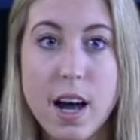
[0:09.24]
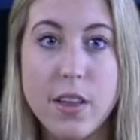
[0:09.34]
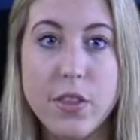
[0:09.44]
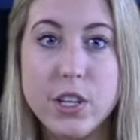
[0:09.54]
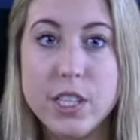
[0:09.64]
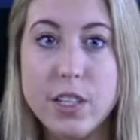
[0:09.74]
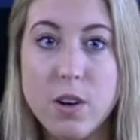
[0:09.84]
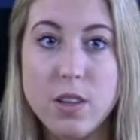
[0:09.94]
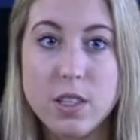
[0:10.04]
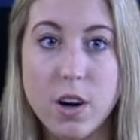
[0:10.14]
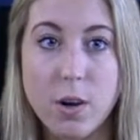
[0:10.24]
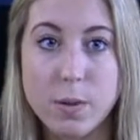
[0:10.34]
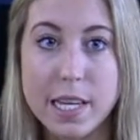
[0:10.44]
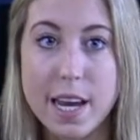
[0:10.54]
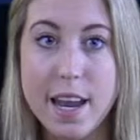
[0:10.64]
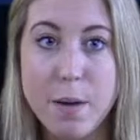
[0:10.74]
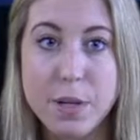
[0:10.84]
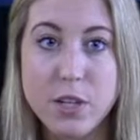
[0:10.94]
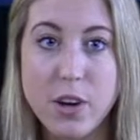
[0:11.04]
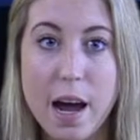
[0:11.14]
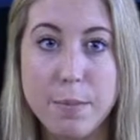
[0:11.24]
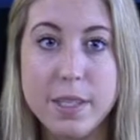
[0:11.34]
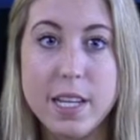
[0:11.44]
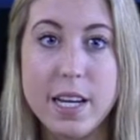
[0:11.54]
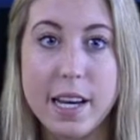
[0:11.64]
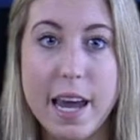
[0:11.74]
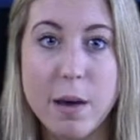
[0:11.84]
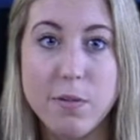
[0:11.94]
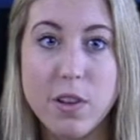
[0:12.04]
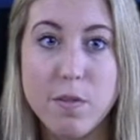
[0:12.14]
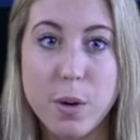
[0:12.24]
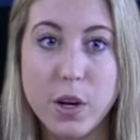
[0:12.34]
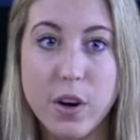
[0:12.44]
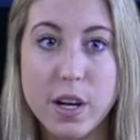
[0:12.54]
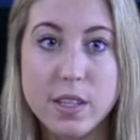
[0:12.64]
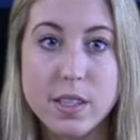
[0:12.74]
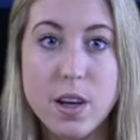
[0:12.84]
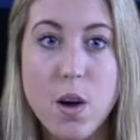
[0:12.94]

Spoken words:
A 13-year-old girl was kidnapped and trapped in a camp full of murderers.